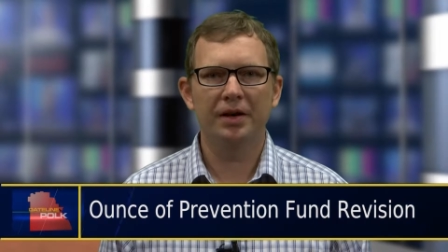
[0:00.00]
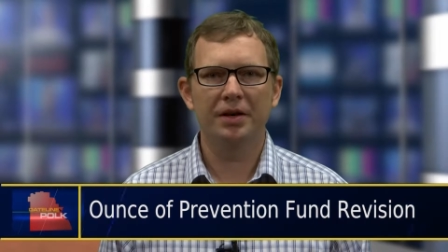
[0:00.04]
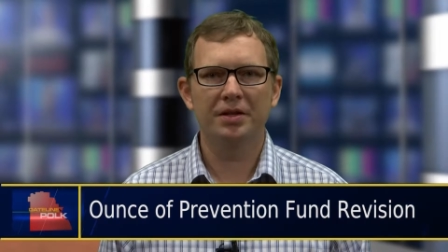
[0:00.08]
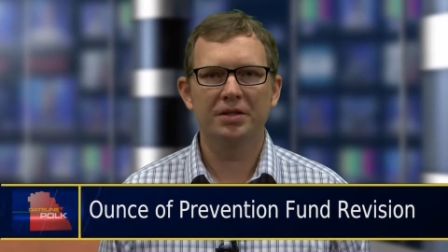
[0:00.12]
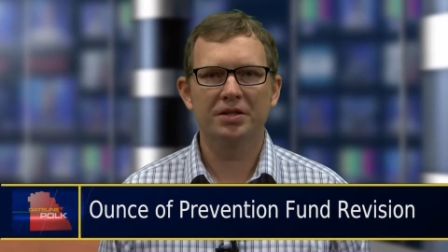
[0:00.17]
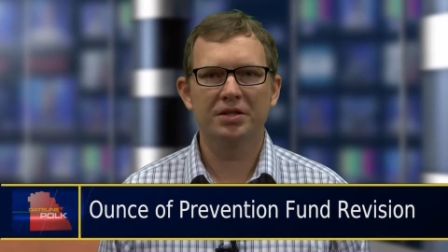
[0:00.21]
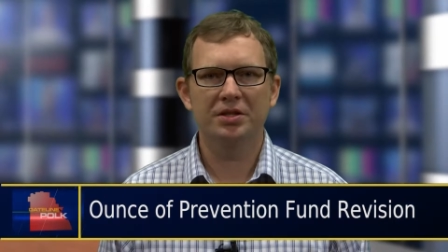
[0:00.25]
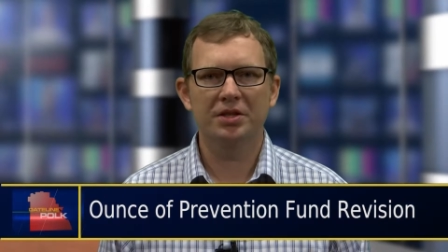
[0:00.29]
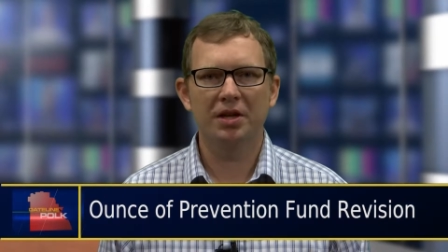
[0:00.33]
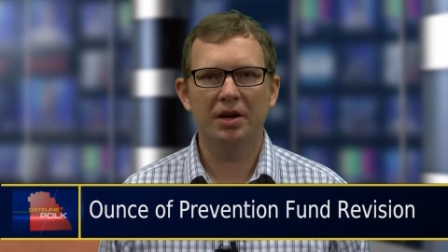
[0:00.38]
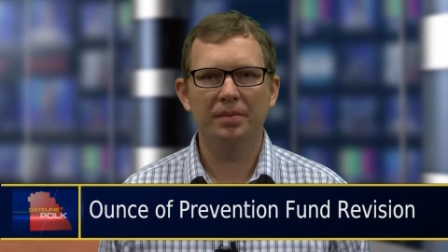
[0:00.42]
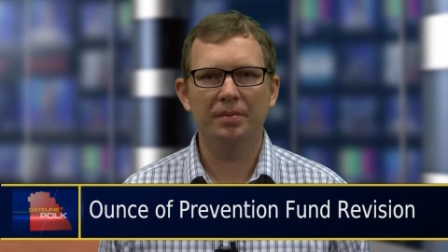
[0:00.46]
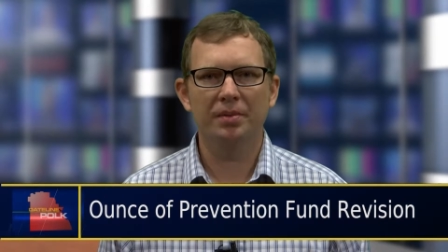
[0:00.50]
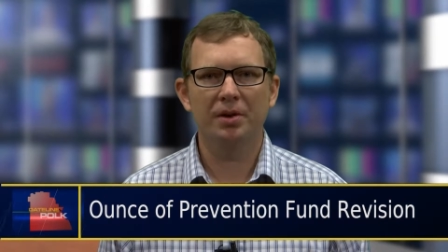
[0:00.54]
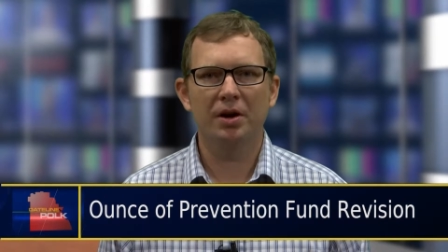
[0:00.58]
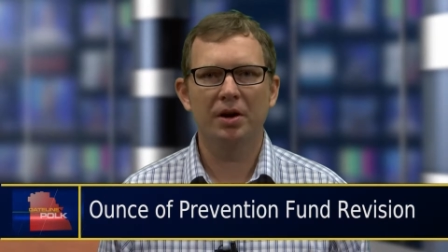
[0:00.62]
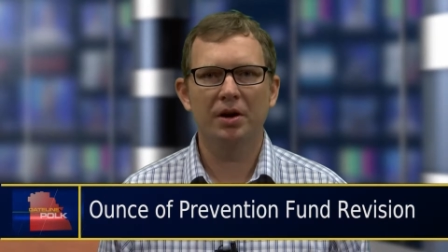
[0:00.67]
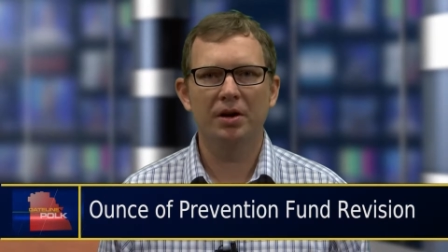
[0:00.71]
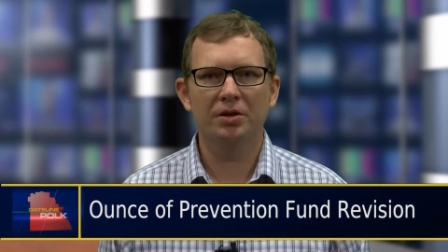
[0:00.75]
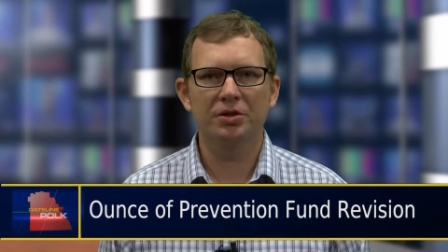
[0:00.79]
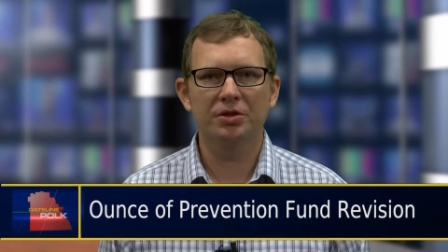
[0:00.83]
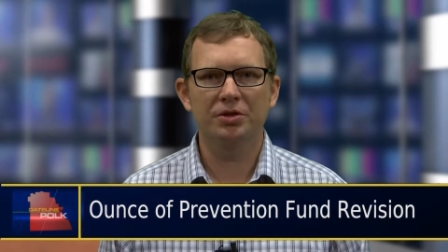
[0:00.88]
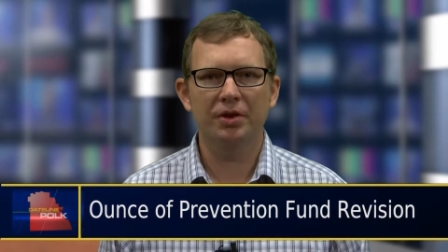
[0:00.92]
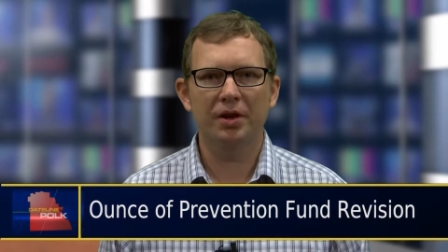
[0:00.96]
a
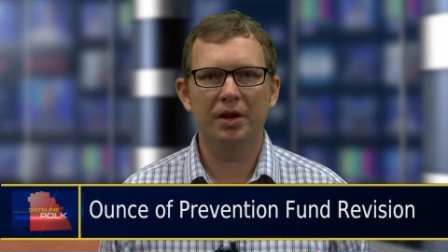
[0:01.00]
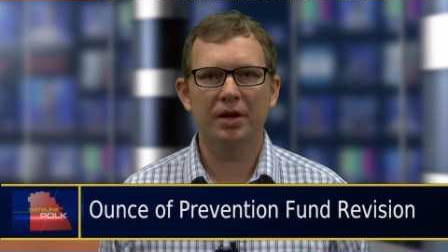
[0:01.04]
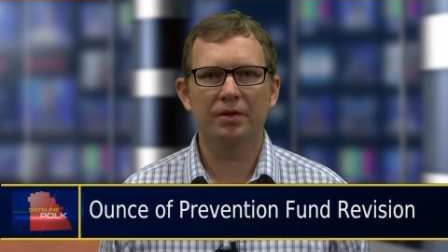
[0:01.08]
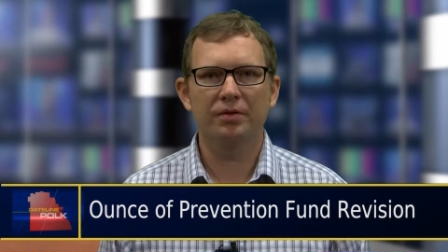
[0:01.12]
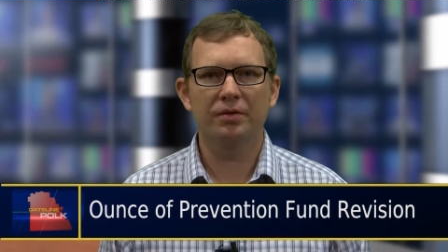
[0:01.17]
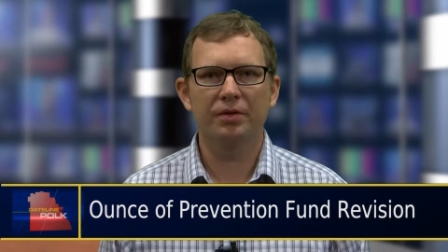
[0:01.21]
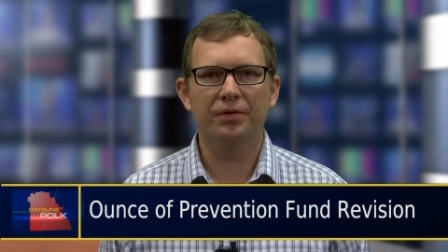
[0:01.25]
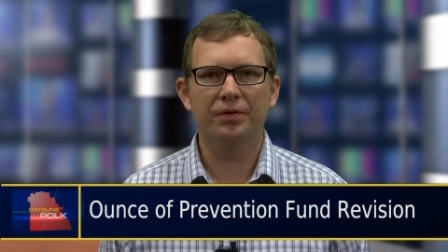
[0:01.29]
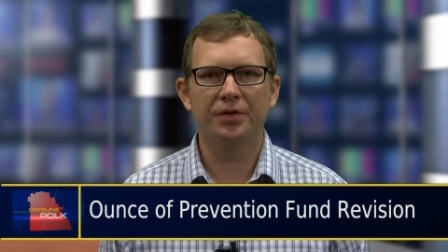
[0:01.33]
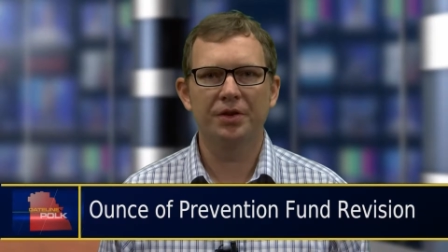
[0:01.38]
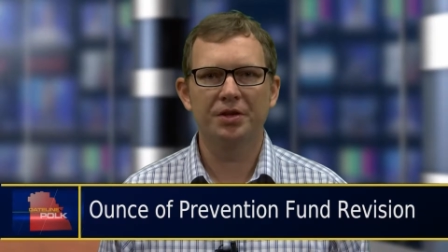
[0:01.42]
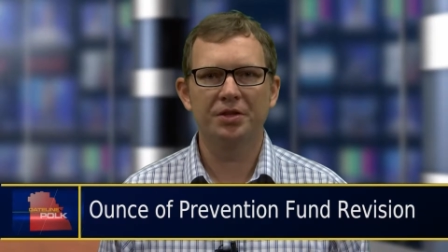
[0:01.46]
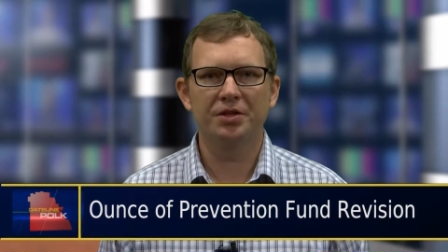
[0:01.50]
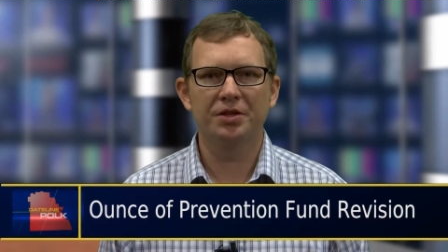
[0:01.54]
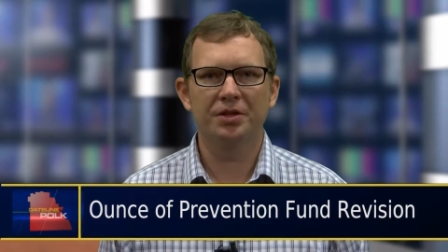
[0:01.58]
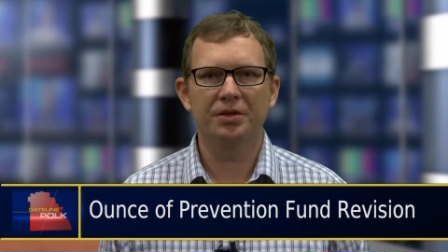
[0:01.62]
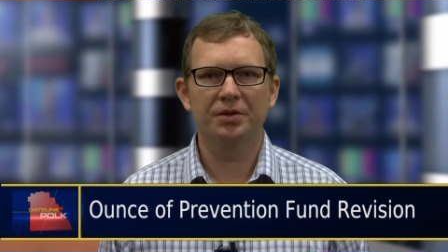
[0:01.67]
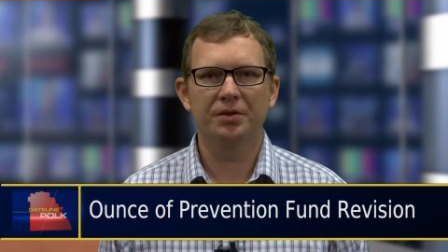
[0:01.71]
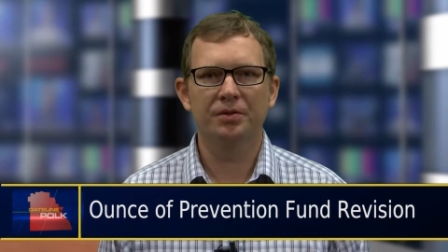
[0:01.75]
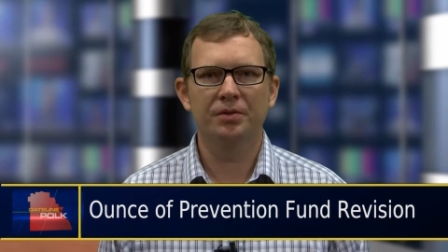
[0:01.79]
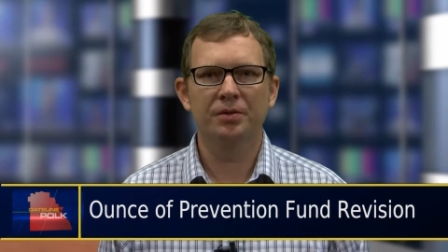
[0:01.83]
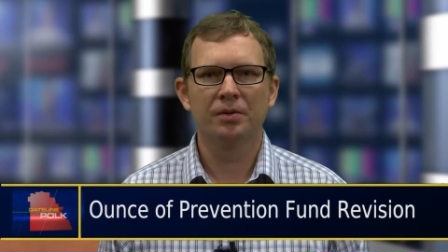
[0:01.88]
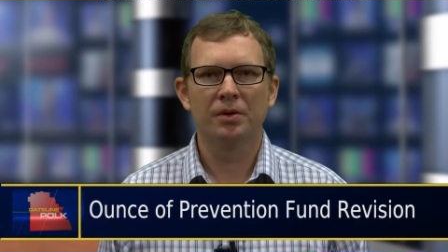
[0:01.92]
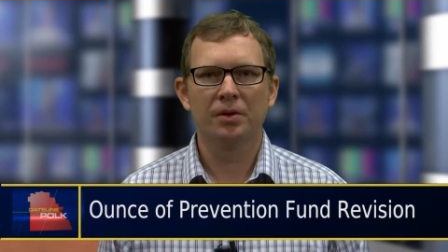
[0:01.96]
subcontract
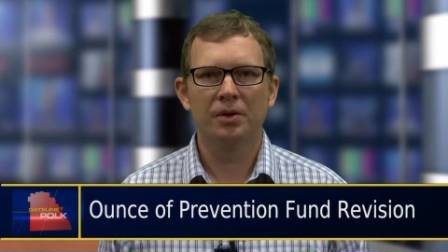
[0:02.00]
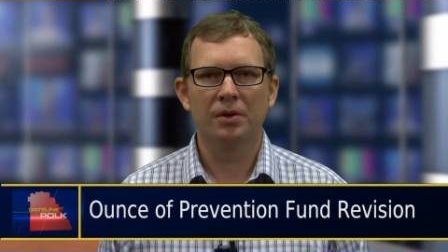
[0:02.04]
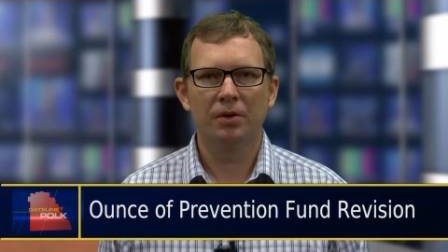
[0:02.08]
revision